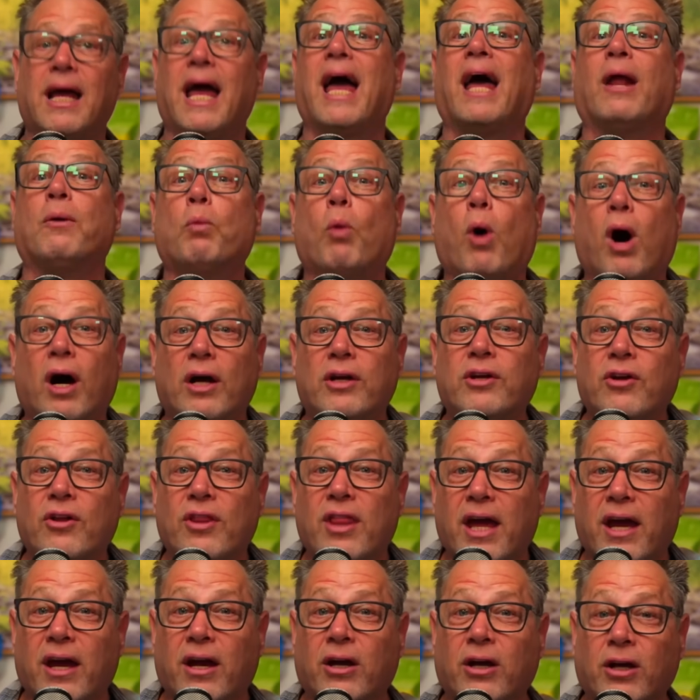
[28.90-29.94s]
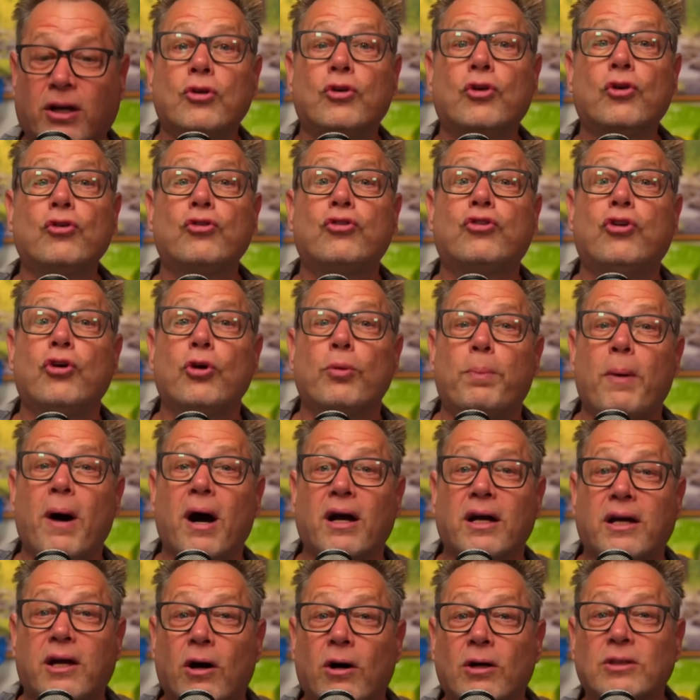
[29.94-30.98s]
And while you're there, use
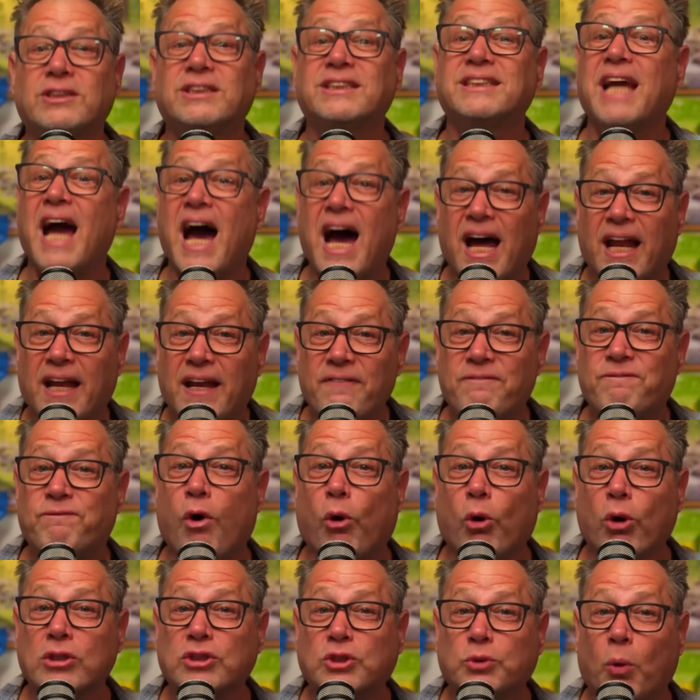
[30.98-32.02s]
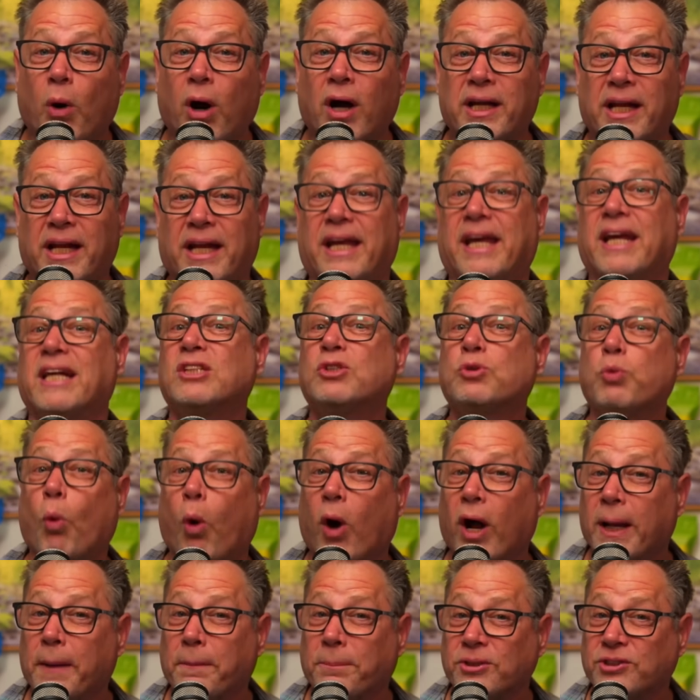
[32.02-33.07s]
coupon code Scotty420 to get
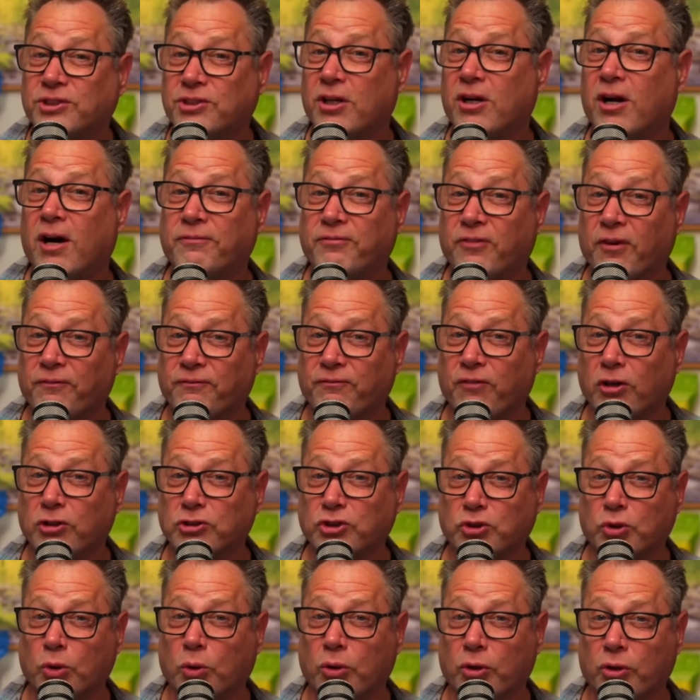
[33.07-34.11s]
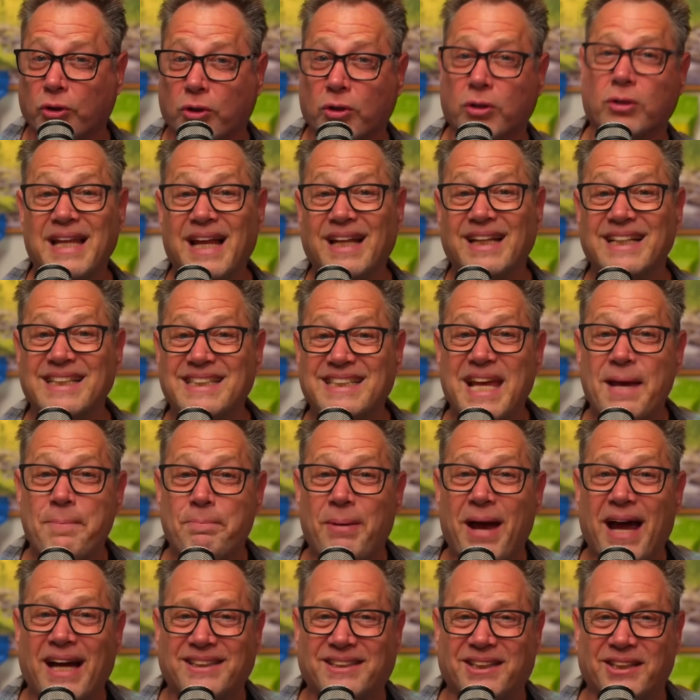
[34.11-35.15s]
20% off your first order. Now let's get
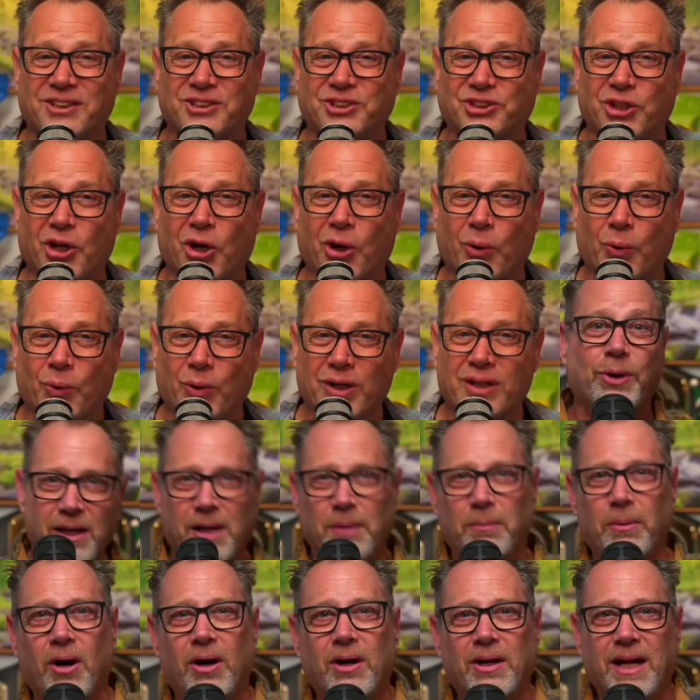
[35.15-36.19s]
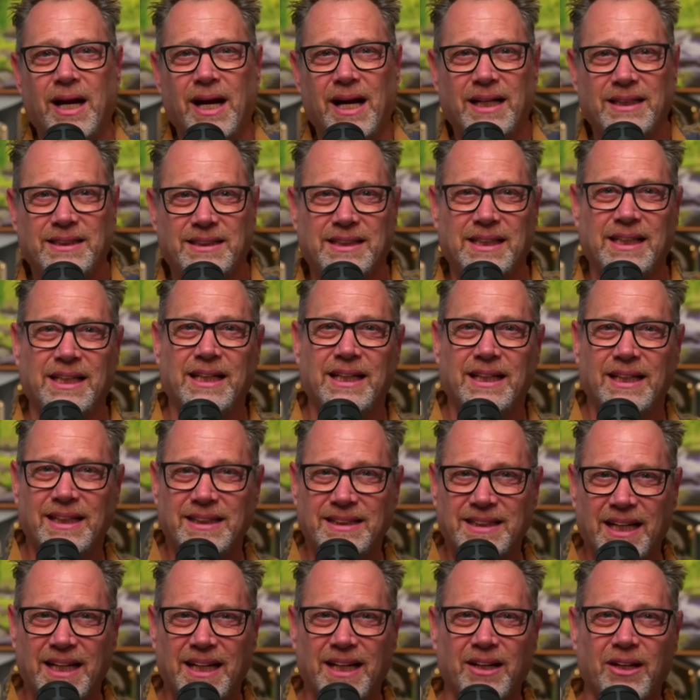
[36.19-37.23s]
back to the show. Come on, High
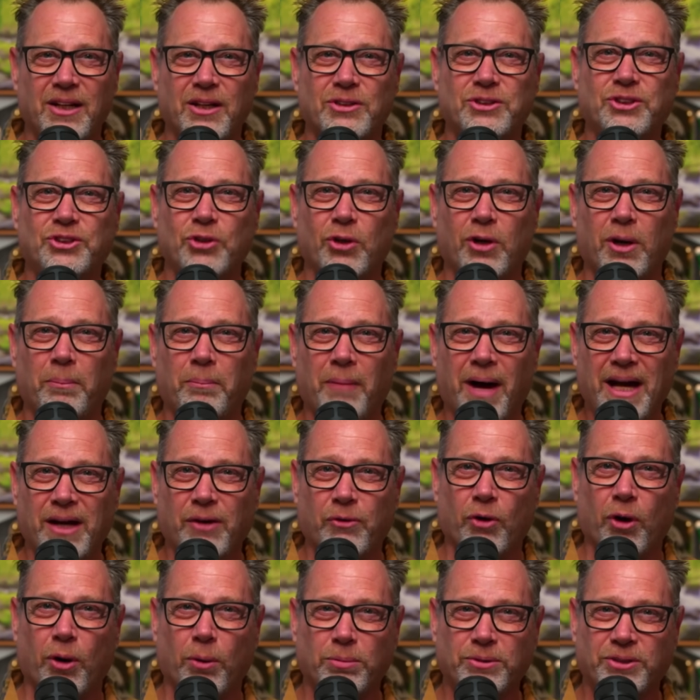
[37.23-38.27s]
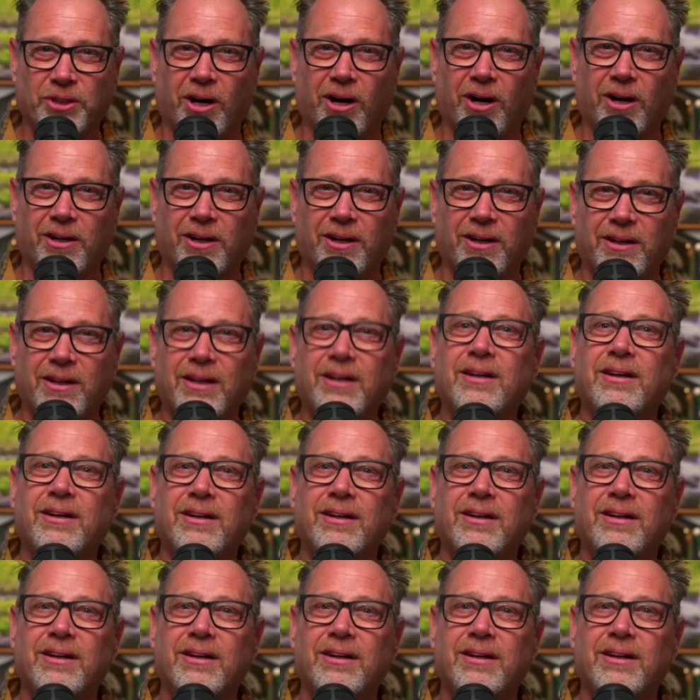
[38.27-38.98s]
Let's get in a little soil microbe talk, huh?